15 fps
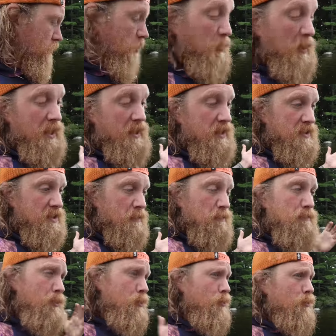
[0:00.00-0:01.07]
So the plan is to
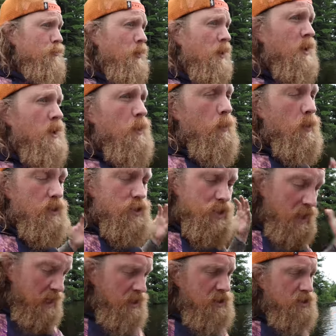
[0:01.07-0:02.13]
move. We're
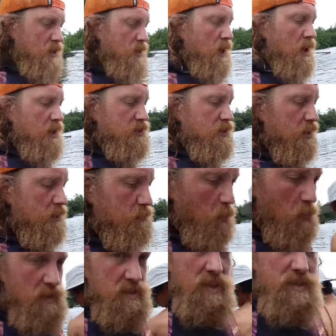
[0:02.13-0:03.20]
changing lodgings,
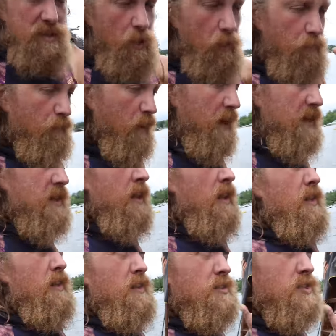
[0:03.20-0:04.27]
boys. Let's go find
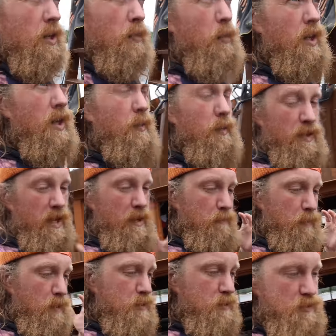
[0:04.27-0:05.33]
somewhere where that
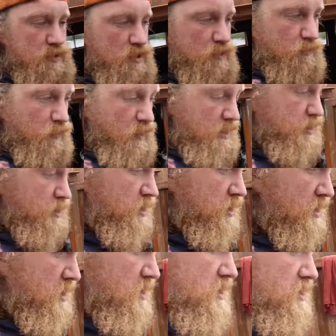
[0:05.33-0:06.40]
produces fish
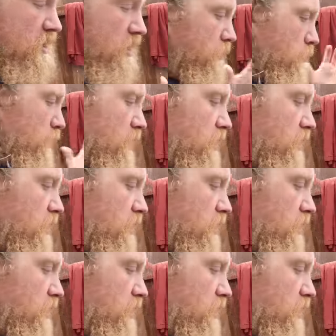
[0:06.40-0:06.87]
and we